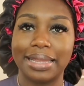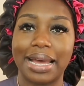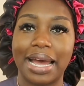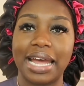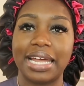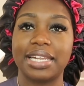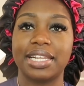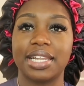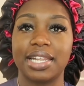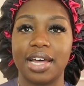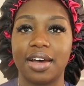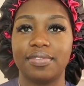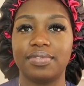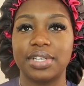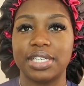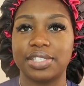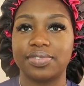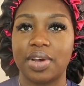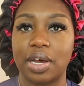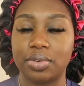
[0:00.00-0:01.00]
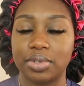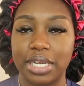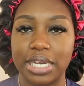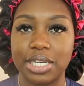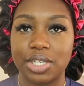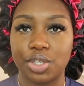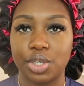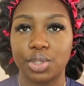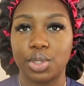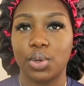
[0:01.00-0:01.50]
I love this
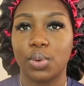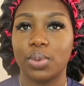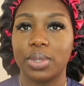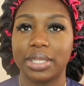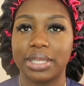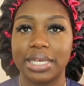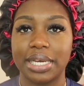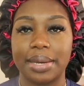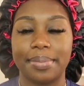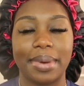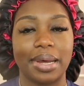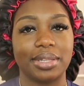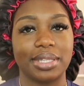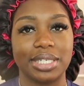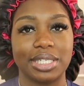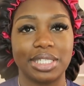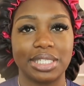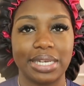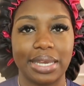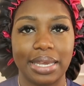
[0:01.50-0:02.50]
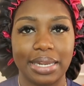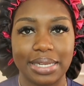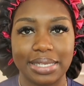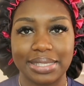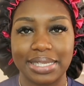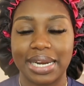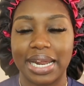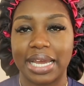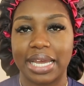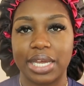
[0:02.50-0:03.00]
foundation. The only thing about this shade is
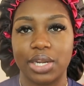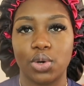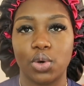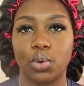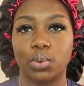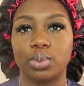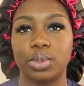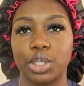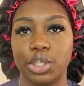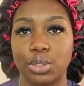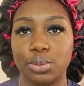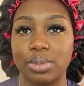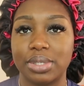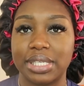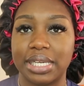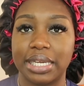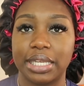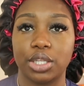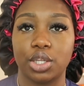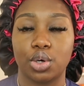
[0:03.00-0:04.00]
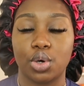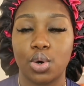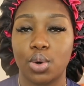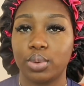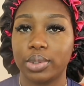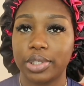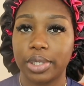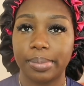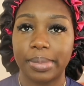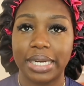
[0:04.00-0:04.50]
that I can only use it in the
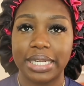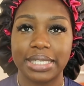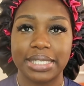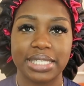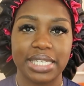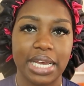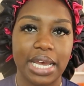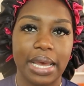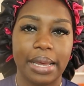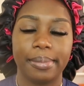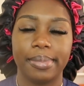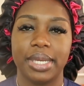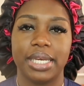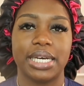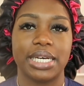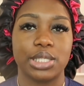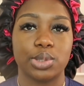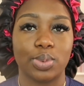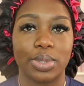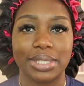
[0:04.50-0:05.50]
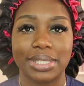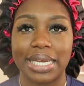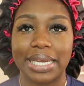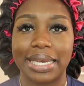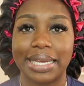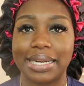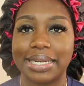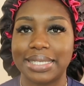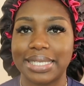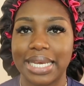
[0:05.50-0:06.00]
colder months because once I
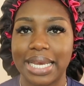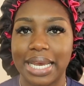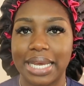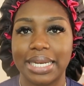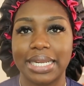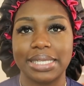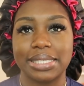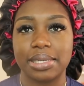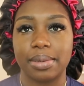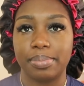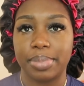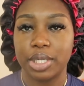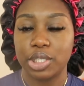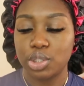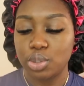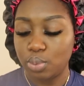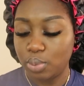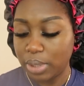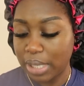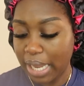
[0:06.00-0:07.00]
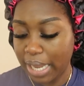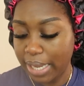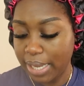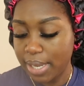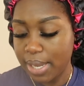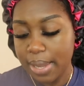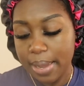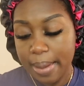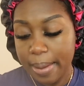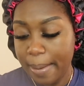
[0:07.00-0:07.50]
get a tan, it's a bit too light.